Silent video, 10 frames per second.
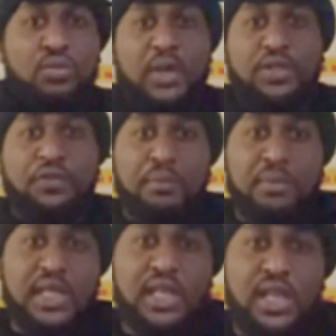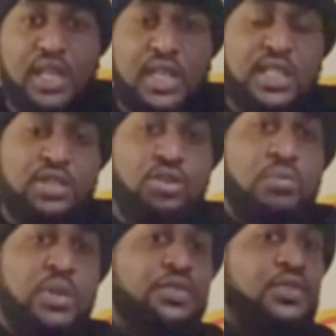much for me, this is so
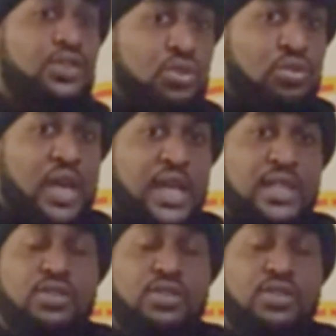much for you guys.